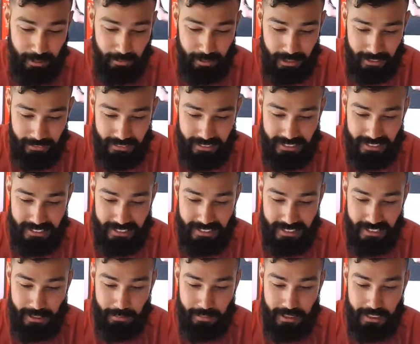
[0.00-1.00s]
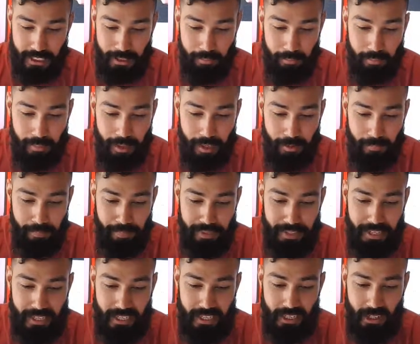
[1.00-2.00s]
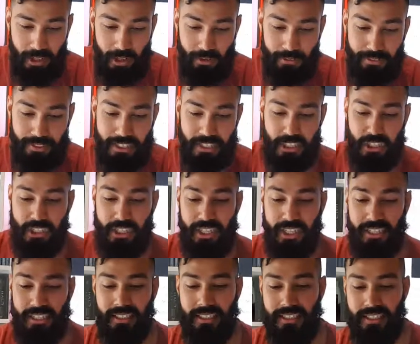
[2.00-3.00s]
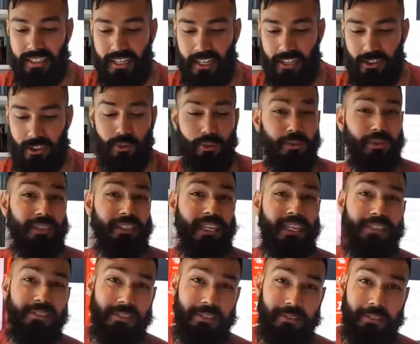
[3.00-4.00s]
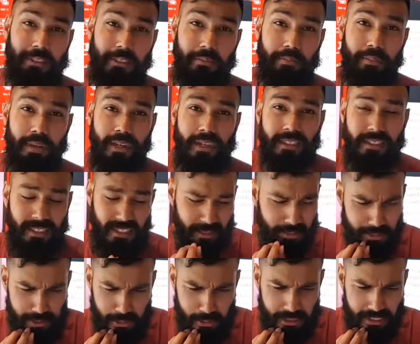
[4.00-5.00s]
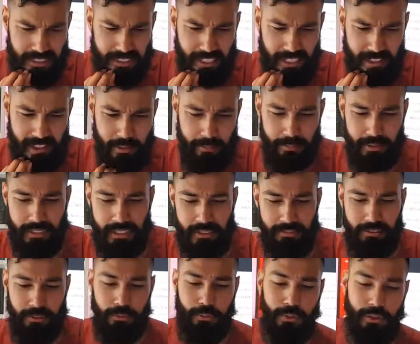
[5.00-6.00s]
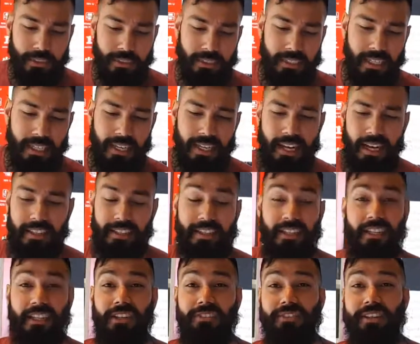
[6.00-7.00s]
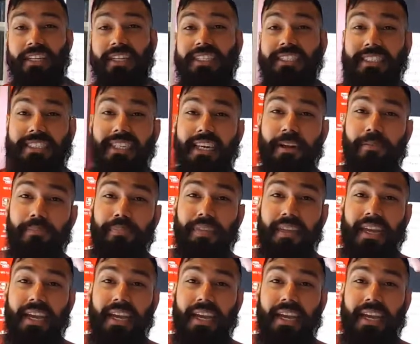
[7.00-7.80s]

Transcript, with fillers: I believe it's in September uh, of this year uh, towards the end of September, the 29th, I believe it was, uh, that they're going to release it.